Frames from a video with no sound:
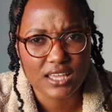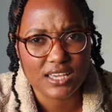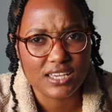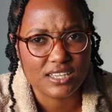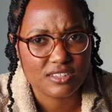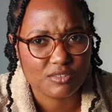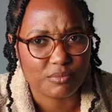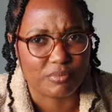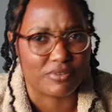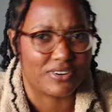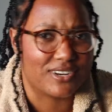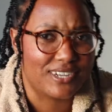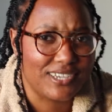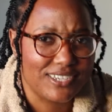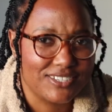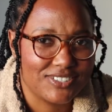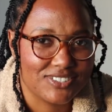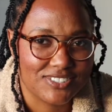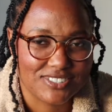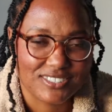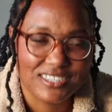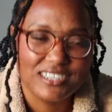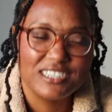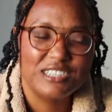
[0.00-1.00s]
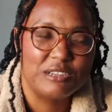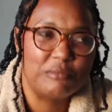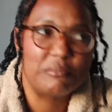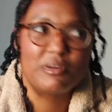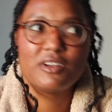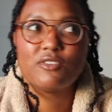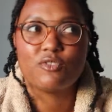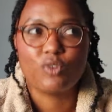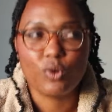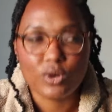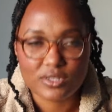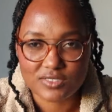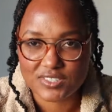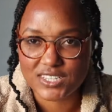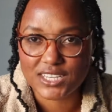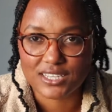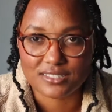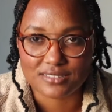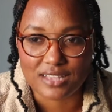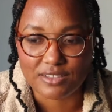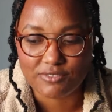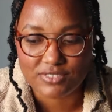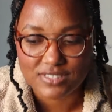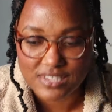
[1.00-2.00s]
he's British? But of course he
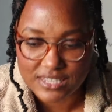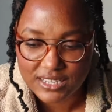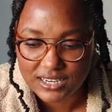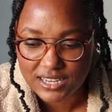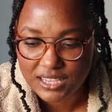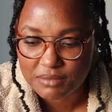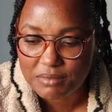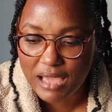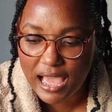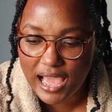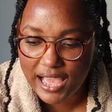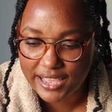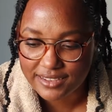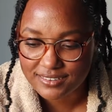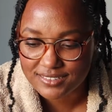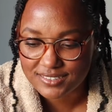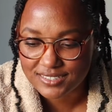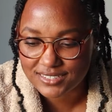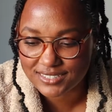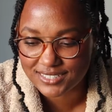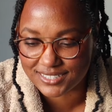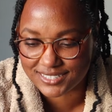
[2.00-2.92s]
is. I've seen him act.